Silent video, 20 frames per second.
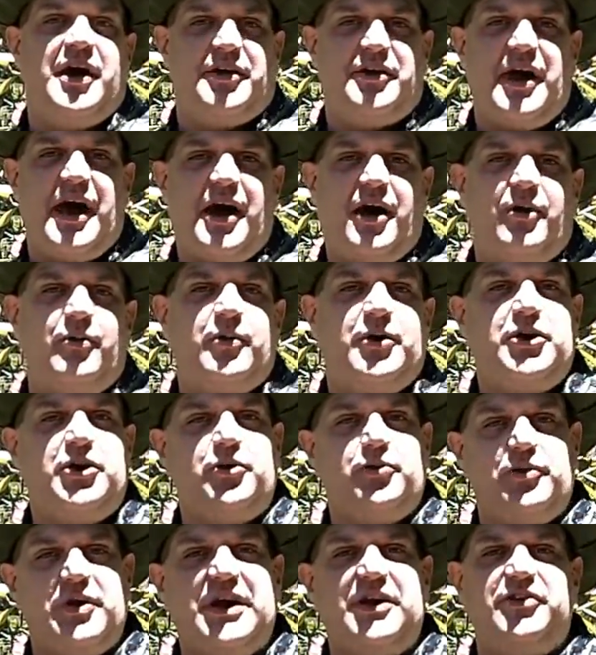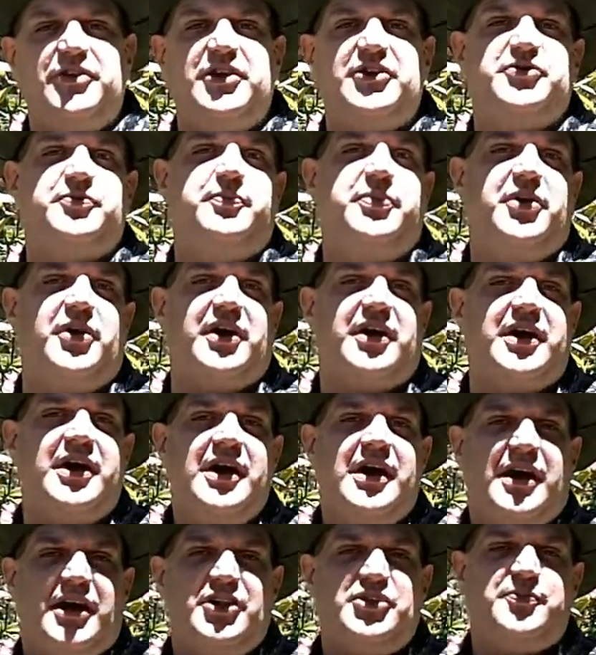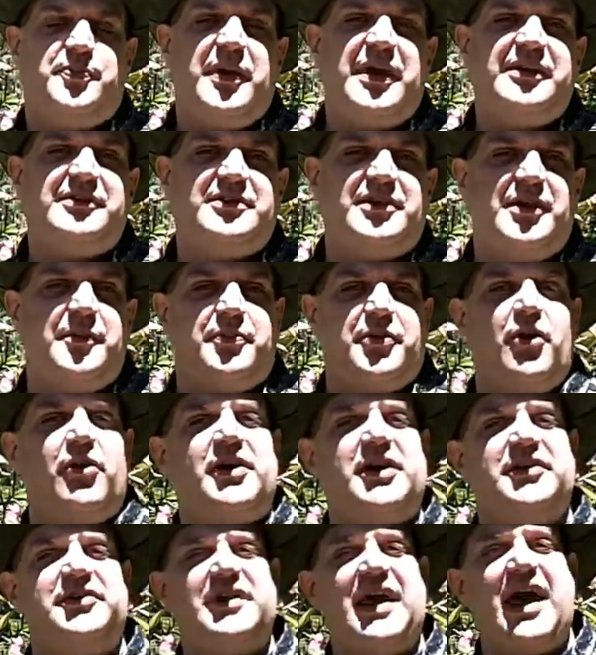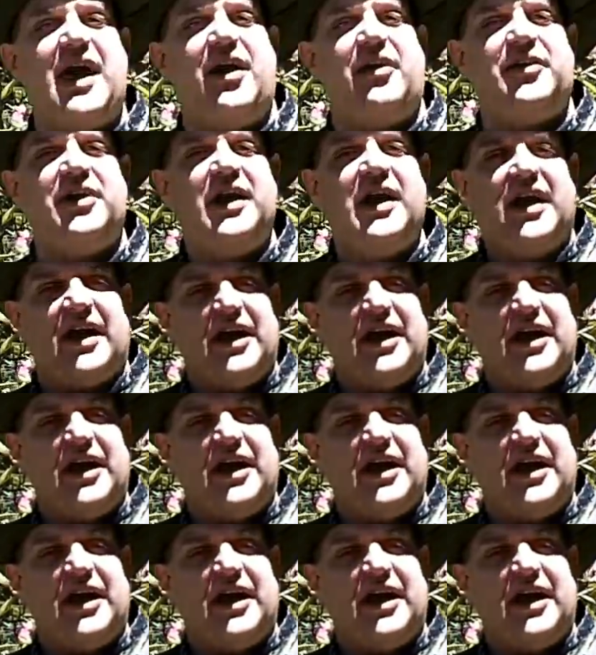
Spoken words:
Now, when you read this book, it's basically broken down